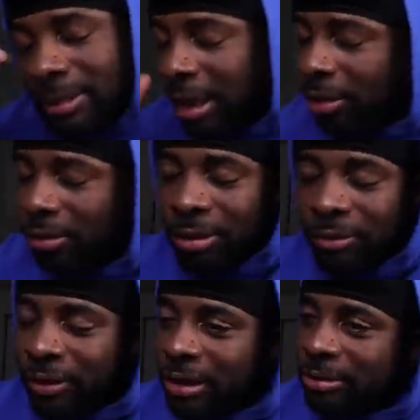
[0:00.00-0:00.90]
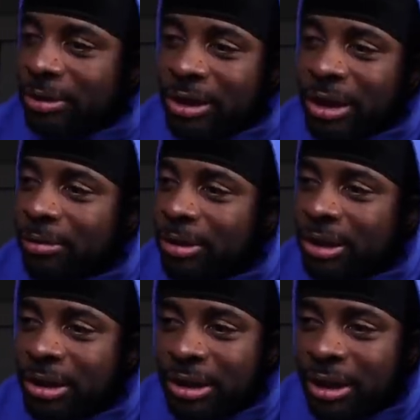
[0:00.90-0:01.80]
I don't want to victim shame, but
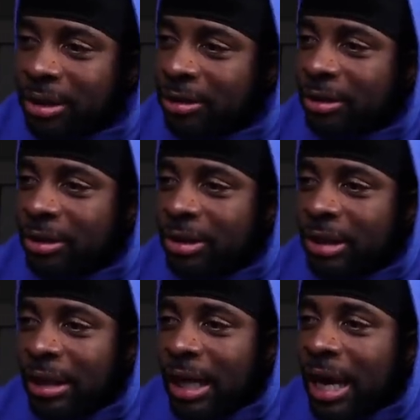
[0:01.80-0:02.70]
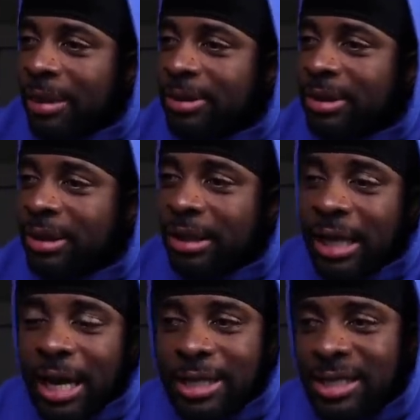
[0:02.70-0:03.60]
she said the lines
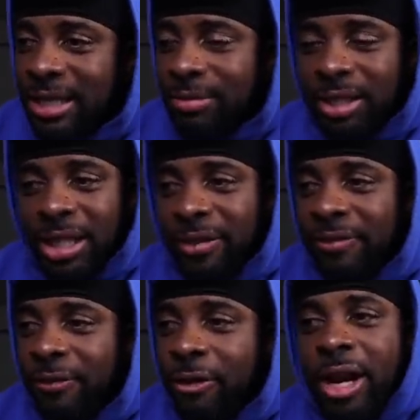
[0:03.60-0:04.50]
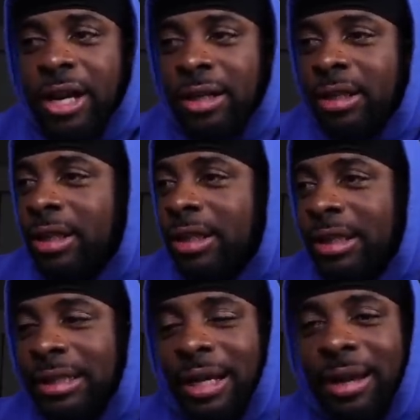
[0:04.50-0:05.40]
seem to get frayed.
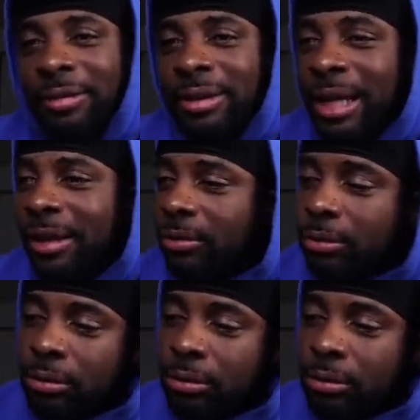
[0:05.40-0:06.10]
Now, that...